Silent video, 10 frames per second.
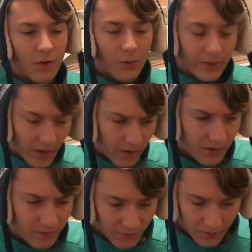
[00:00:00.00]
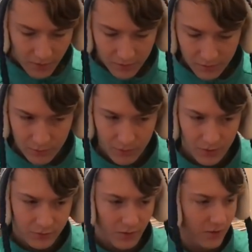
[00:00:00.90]
Without any further ado,
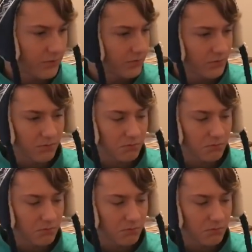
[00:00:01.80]
let's just